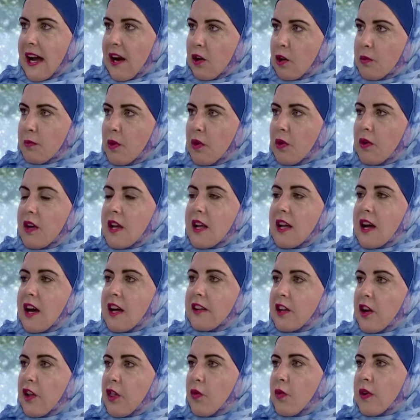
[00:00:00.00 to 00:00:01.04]
accountable.
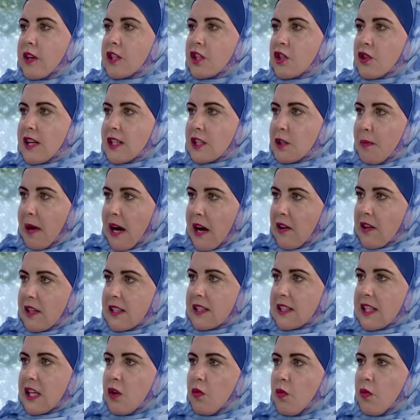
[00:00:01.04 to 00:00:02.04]
Another one is transparency.